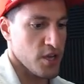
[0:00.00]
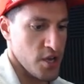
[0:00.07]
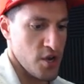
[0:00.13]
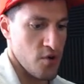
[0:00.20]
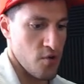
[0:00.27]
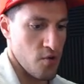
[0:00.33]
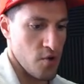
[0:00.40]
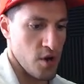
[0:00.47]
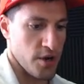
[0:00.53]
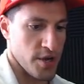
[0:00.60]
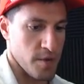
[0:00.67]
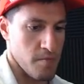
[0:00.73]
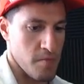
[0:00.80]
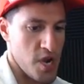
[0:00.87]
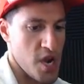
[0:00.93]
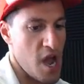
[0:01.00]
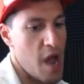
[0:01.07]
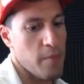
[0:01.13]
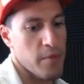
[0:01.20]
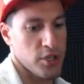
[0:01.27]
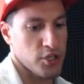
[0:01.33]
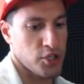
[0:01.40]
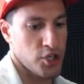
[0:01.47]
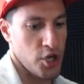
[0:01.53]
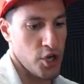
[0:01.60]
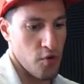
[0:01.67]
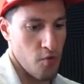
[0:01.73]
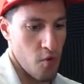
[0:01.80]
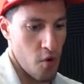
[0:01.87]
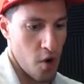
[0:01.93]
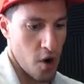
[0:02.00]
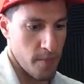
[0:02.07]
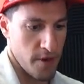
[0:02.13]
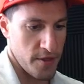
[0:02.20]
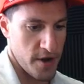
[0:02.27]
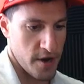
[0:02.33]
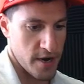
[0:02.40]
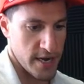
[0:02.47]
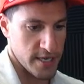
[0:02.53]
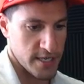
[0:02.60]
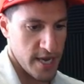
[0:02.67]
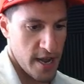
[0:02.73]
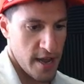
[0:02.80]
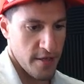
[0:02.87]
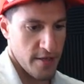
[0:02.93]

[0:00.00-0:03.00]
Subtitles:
Ew, look at me, I'm INCINEROAR. But there it is.